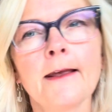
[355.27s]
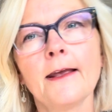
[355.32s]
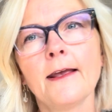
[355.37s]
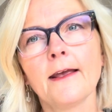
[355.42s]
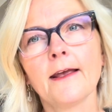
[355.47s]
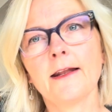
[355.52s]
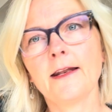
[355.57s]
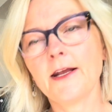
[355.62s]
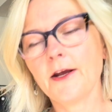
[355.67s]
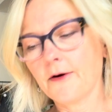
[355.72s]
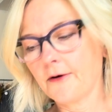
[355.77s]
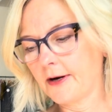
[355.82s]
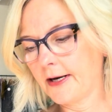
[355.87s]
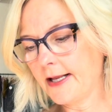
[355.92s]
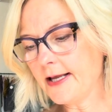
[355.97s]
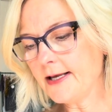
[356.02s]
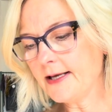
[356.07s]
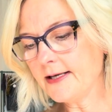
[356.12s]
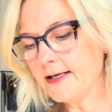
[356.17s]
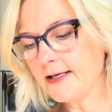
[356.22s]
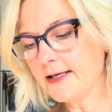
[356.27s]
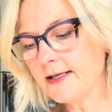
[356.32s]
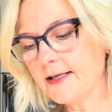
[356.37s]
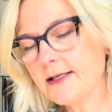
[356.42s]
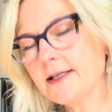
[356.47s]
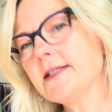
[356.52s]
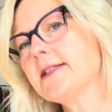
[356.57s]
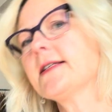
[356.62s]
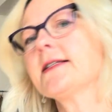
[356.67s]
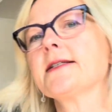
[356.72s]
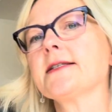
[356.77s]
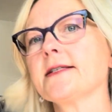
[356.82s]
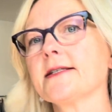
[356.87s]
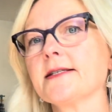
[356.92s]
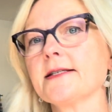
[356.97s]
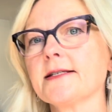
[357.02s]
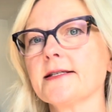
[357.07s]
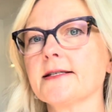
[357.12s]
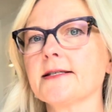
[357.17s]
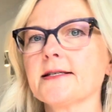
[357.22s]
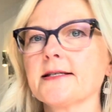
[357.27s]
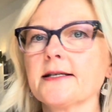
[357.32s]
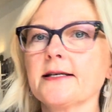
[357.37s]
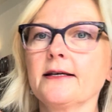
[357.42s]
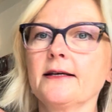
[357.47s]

And here it is.